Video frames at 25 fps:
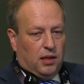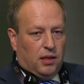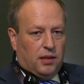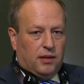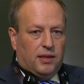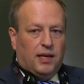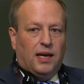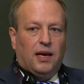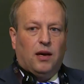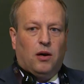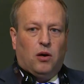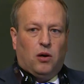
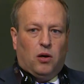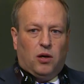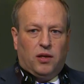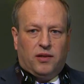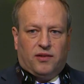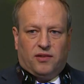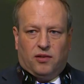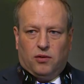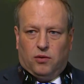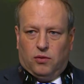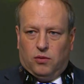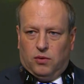They
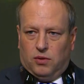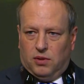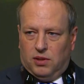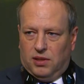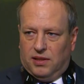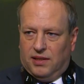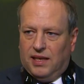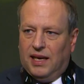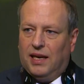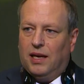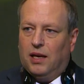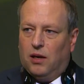
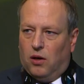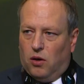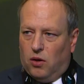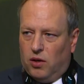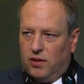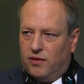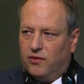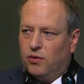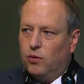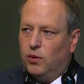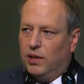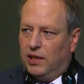
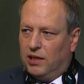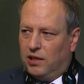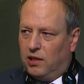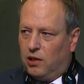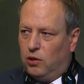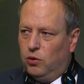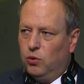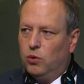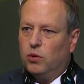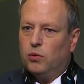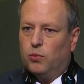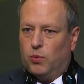also
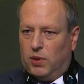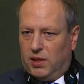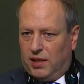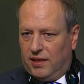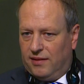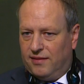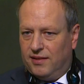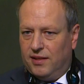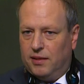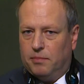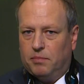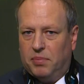include what I
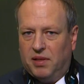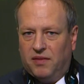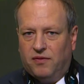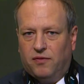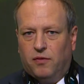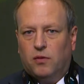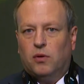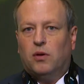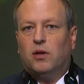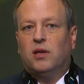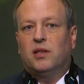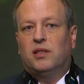said
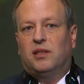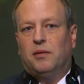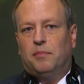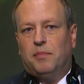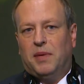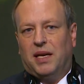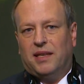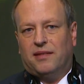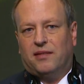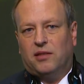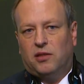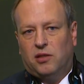before, the
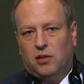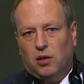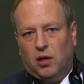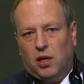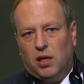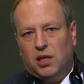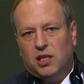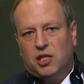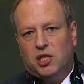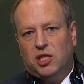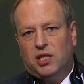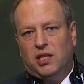
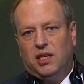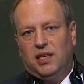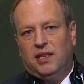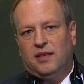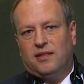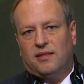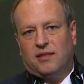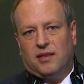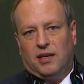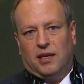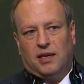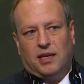
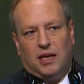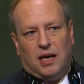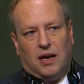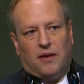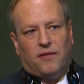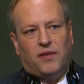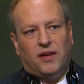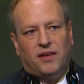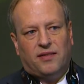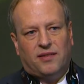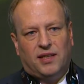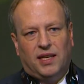methodologies and
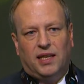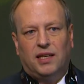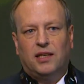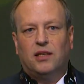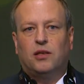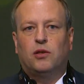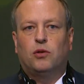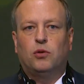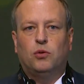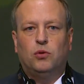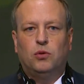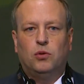everything
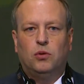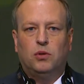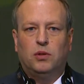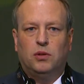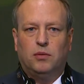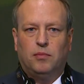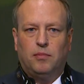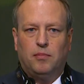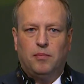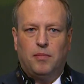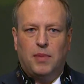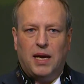to
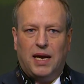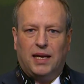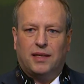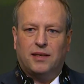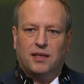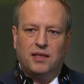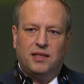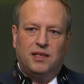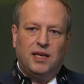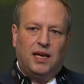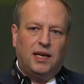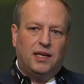make
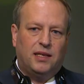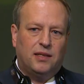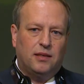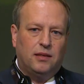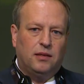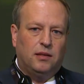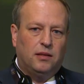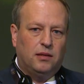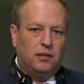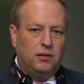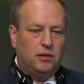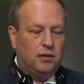the
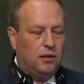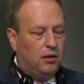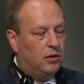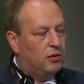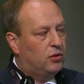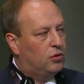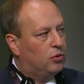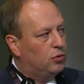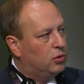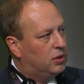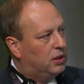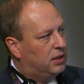data,
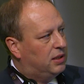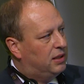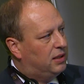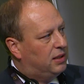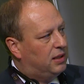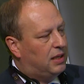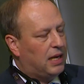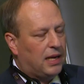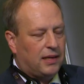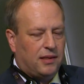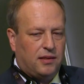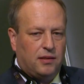to
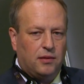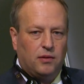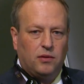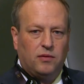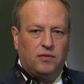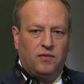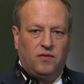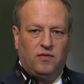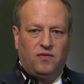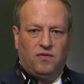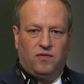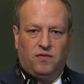get the
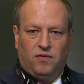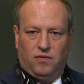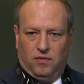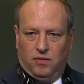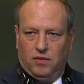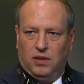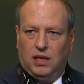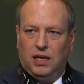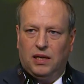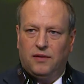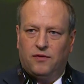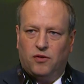
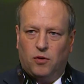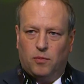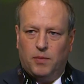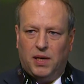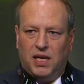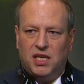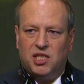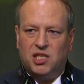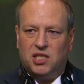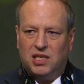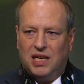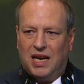
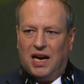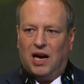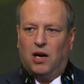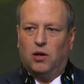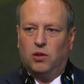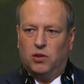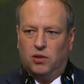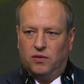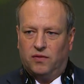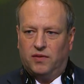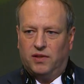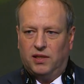information
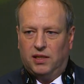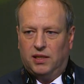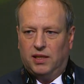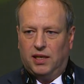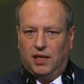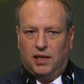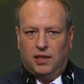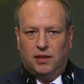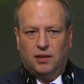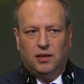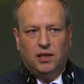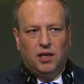out of the
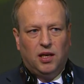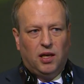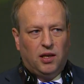data.